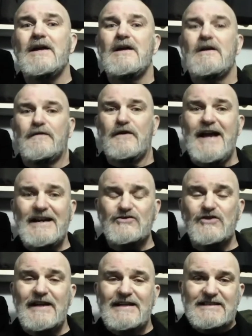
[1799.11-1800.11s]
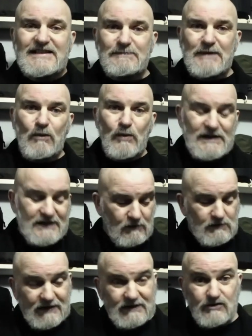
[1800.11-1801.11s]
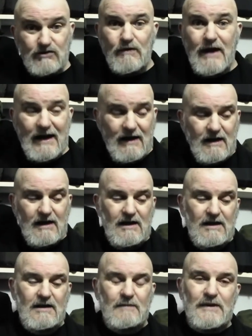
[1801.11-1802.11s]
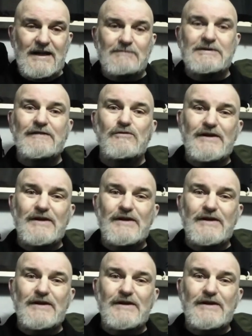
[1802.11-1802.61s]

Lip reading: for an extra layer to keep that wind out, I could do that. But that would give you an